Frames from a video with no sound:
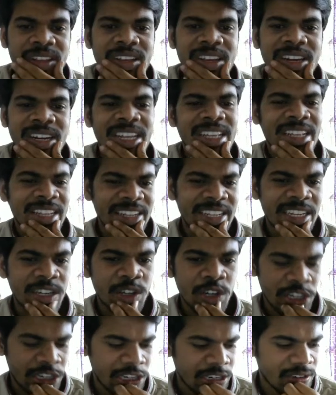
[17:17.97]
it is easy
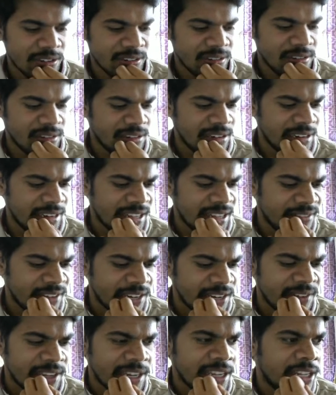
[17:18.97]
question. It is
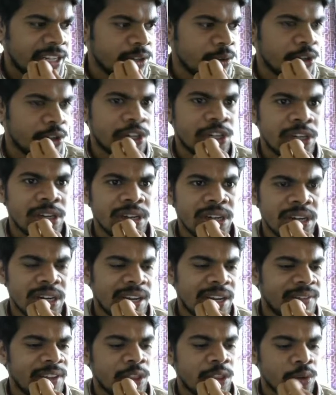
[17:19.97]
very easy question.
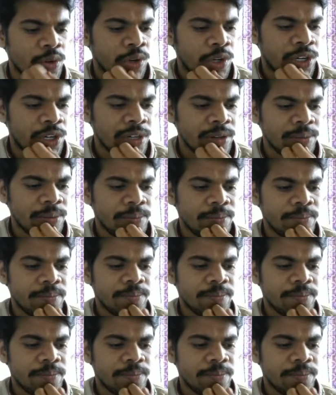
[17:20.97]
11th question.